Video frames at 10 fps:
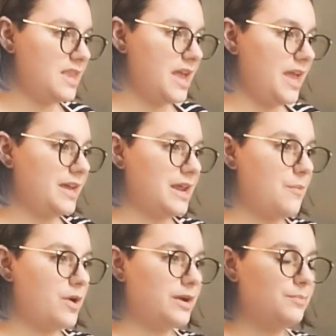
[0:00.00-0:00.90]
I
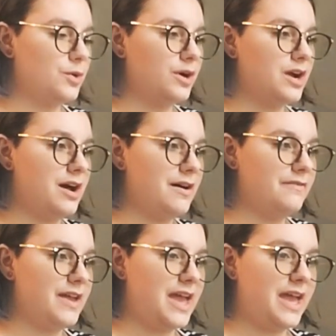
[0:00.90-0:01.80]
wanted more
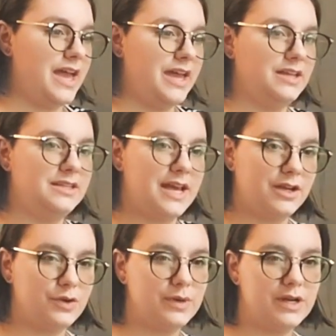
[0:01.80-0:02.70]
of a
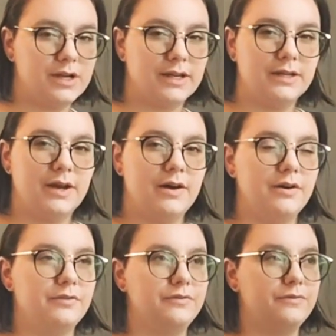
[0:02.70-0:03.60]
tech career kind
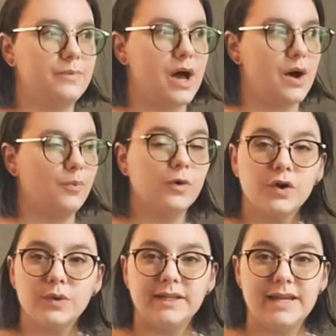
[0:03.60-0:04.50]
of
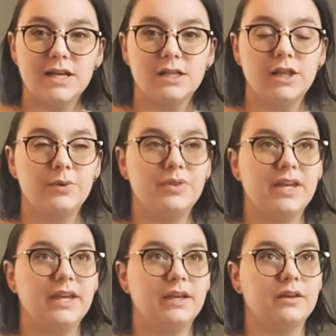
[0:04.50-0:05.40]
work-related
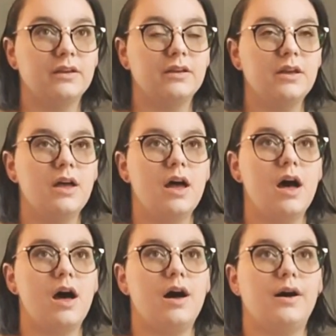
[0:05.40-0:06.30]
clothing.
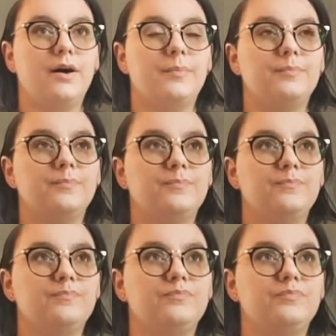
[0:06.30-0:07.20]

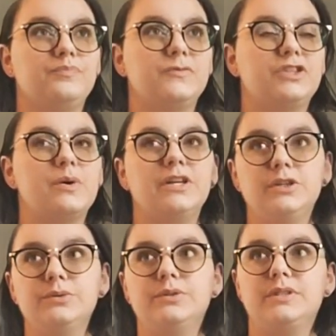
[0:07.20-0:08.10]
So I
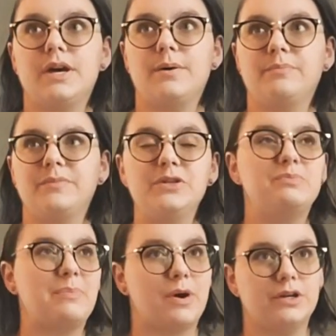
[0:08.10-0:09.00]
used
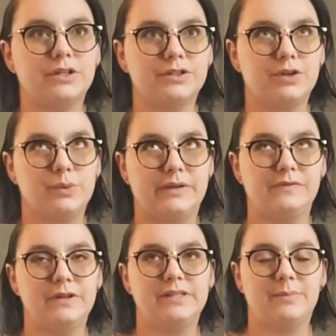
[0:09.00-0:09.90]
my partner's career,
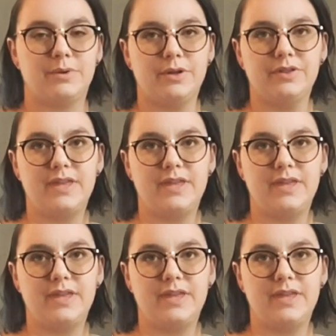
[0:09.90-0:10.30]
for example.